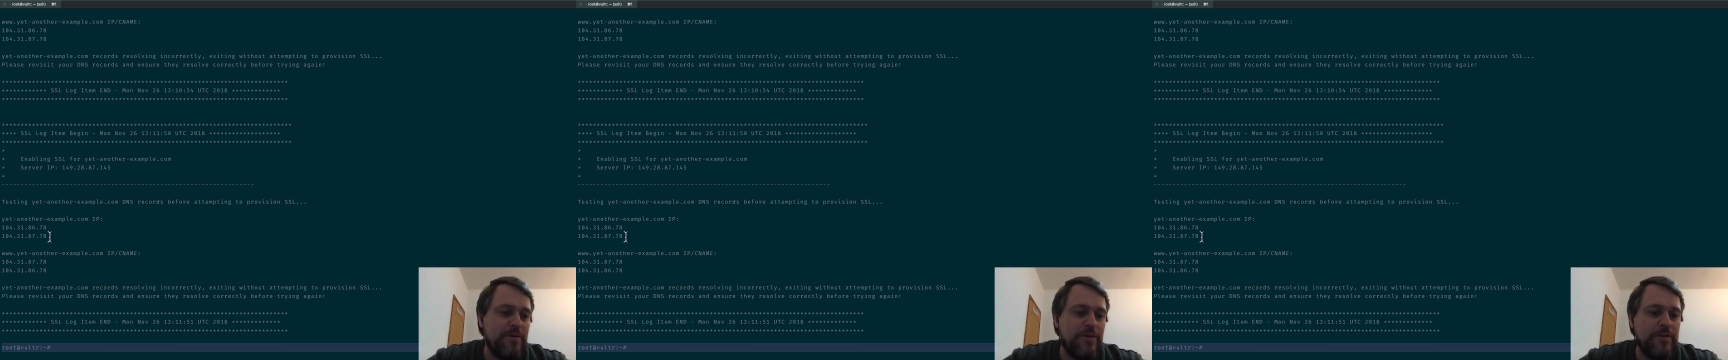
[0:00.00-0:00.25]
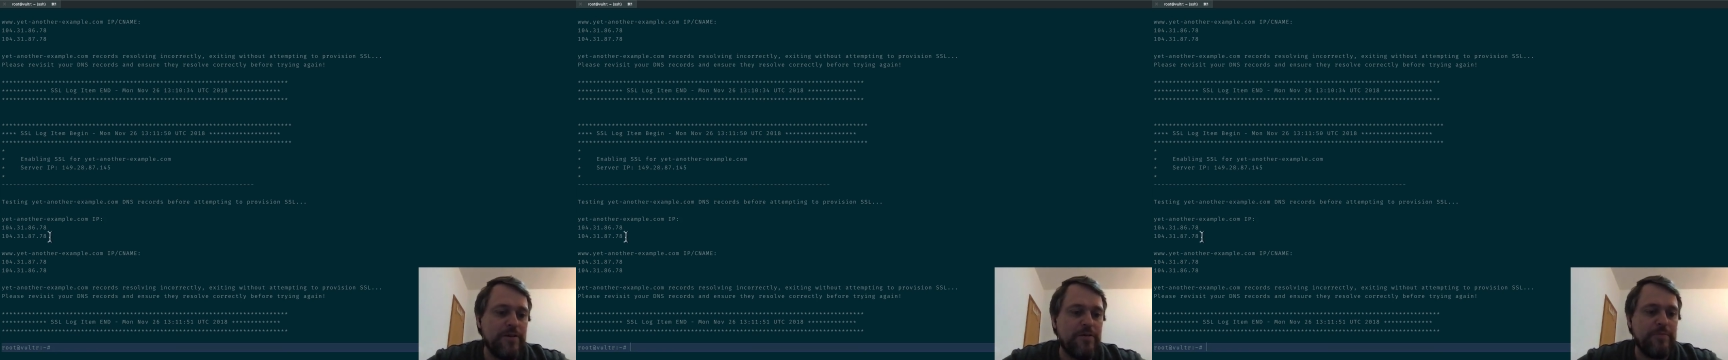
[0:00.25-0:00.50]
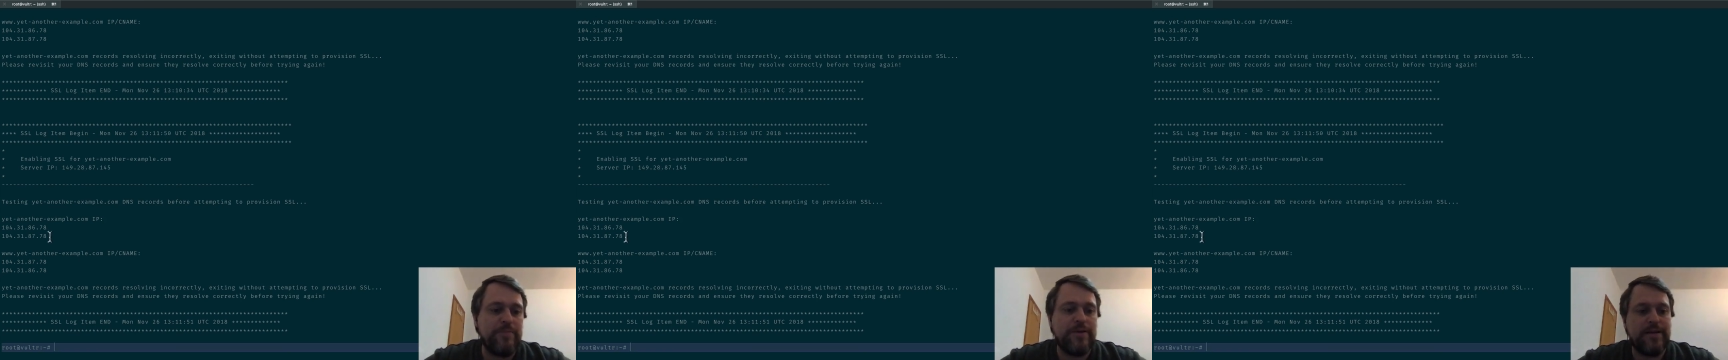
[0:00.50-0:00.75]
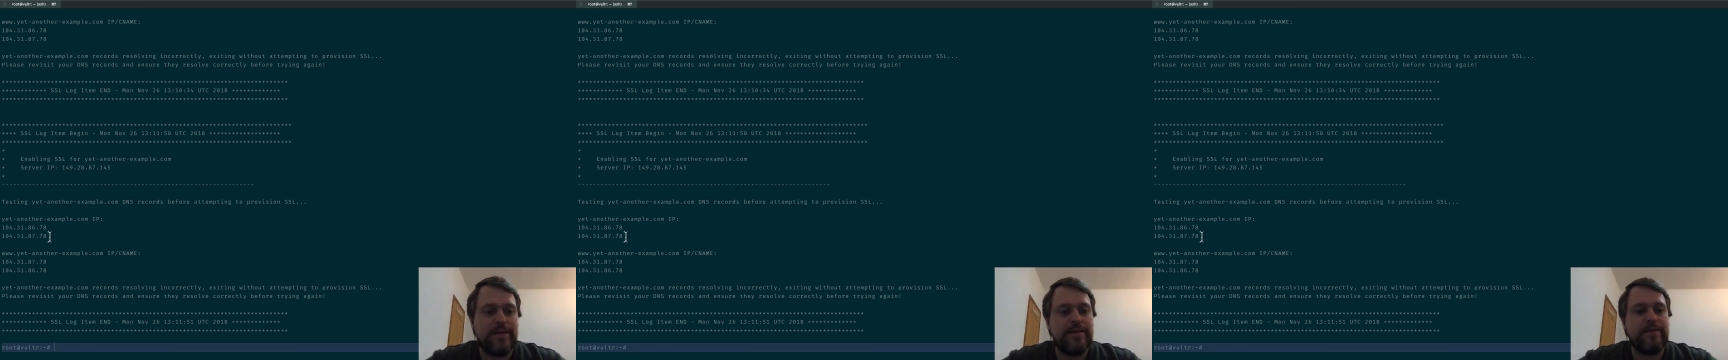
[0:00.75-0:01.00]
other
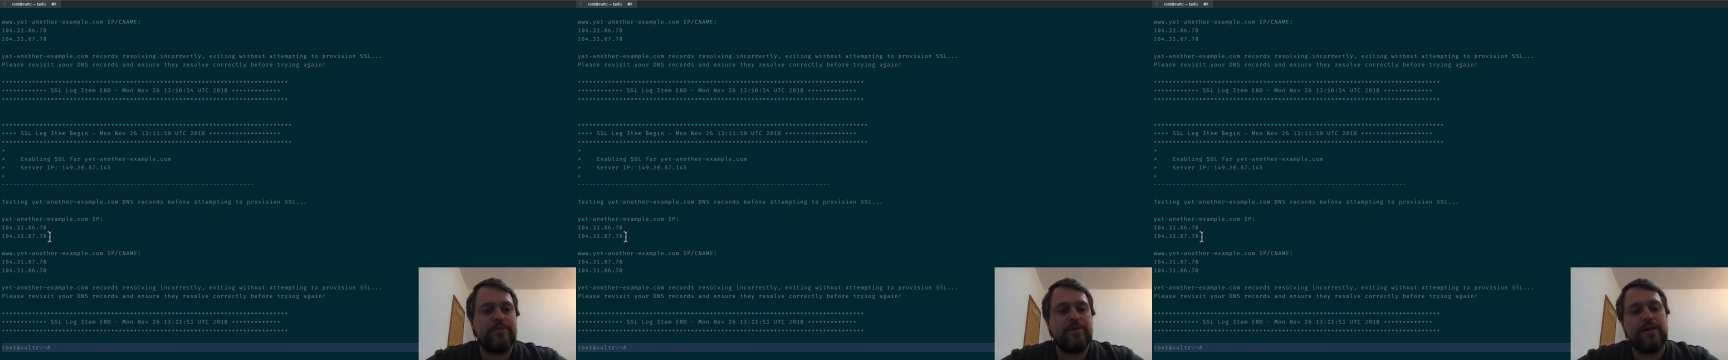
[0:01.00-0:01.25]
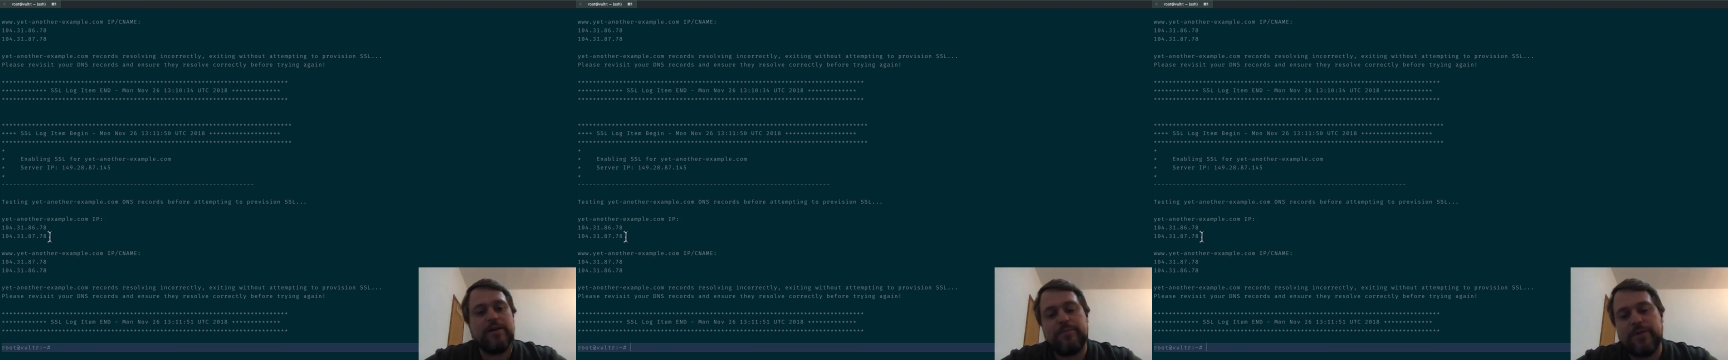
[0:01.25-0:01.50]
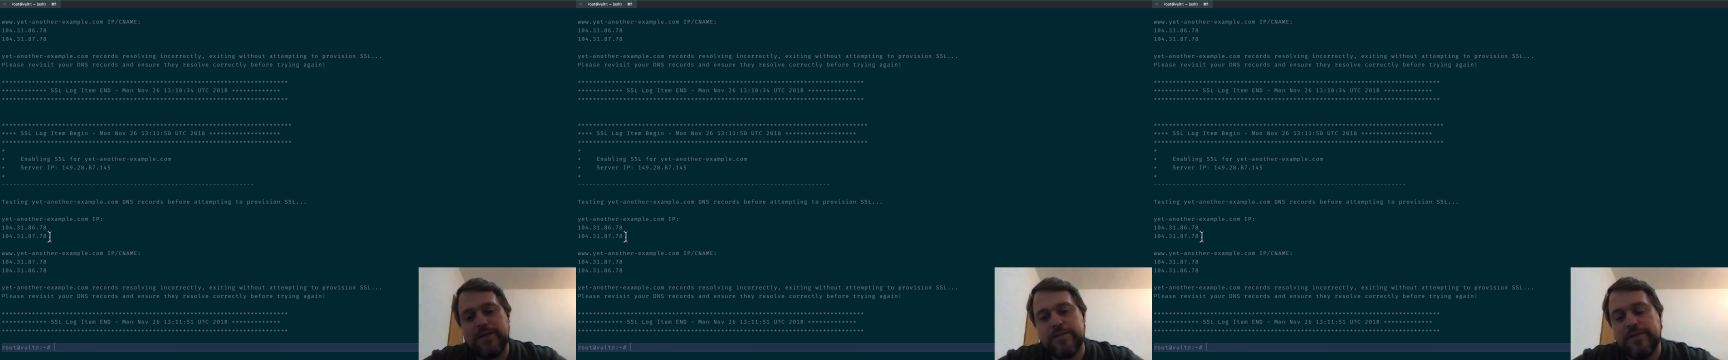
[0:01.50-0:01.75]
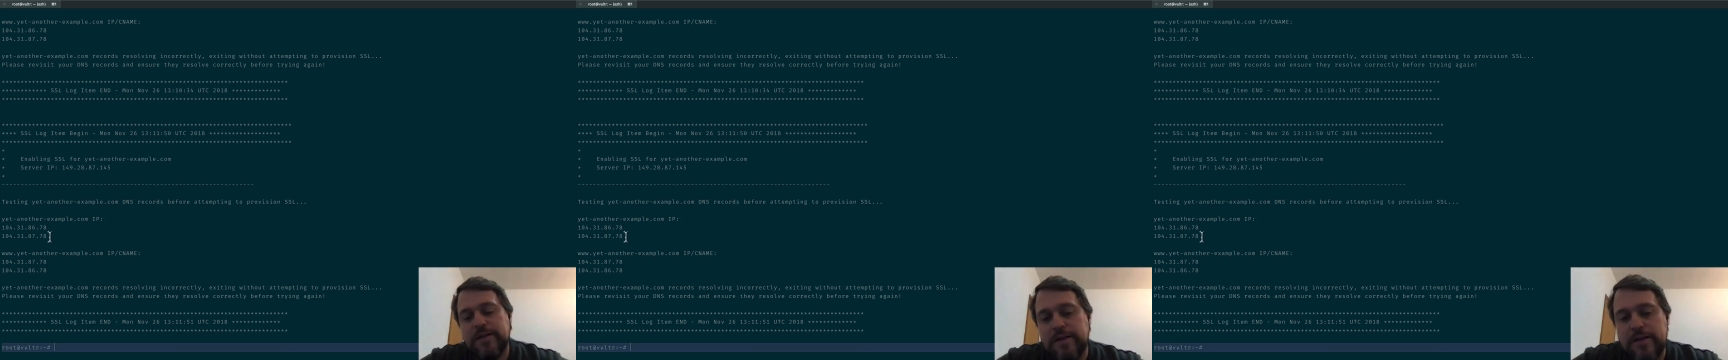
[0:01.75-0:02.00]
completely different IPs.
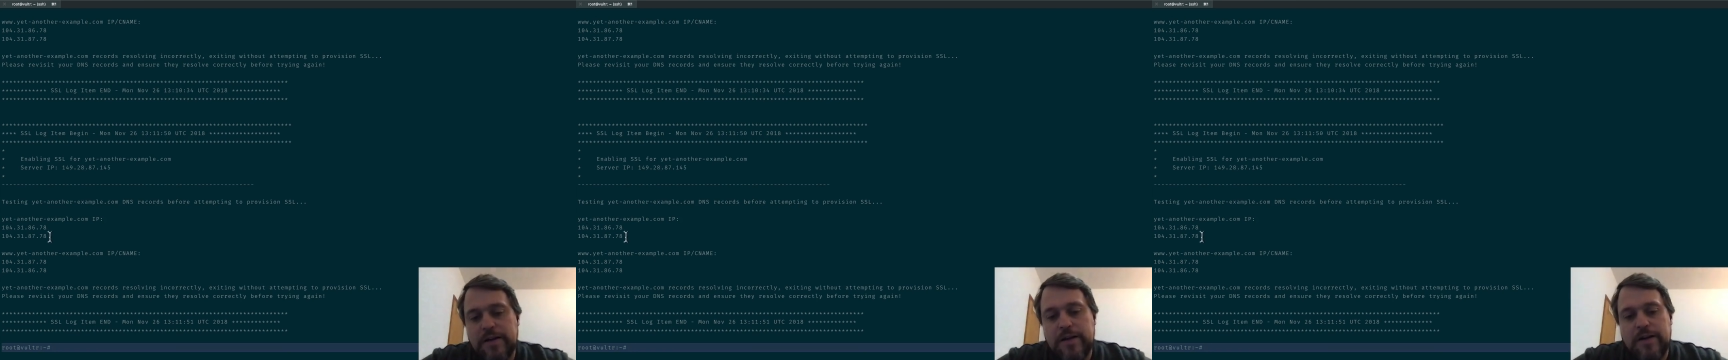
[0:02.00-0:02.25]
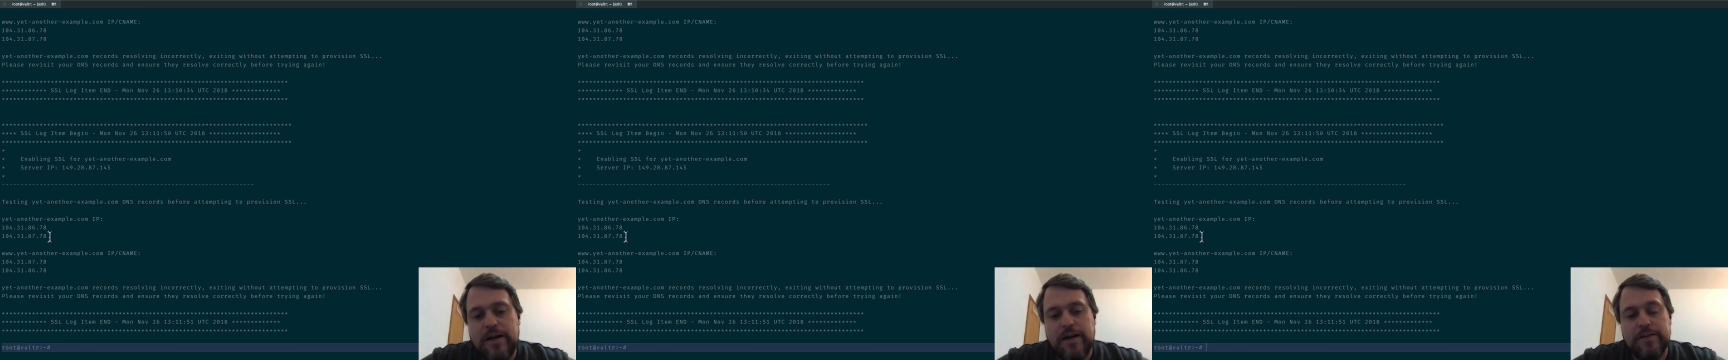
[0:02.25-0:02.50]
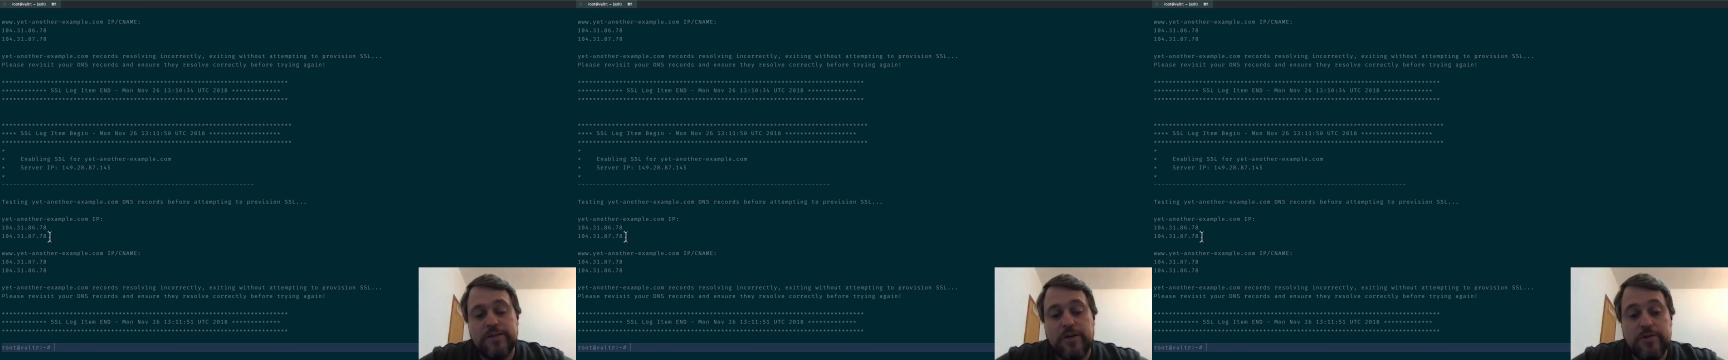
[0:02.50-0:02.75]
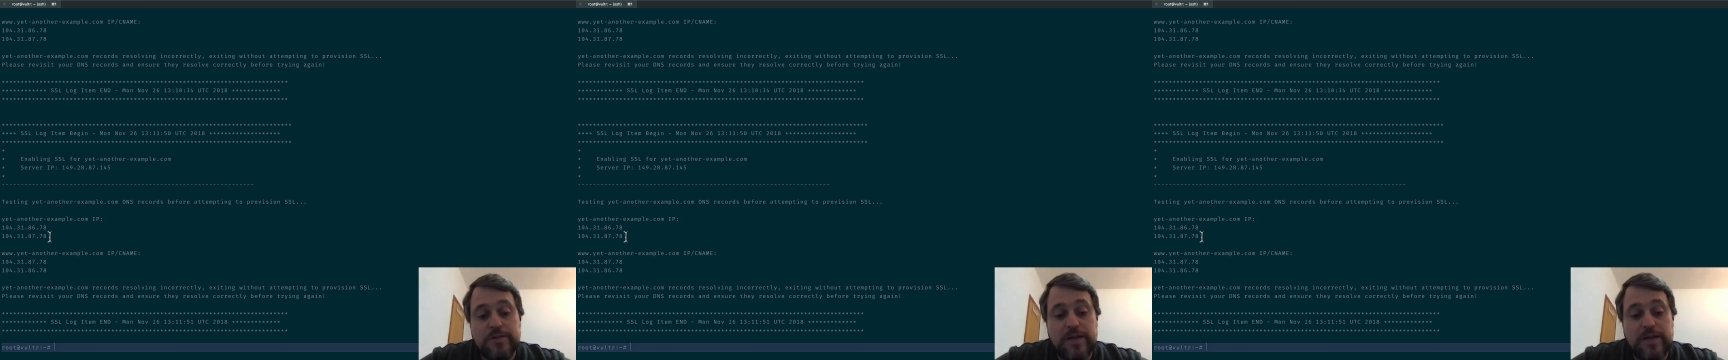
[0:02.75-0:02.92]
And those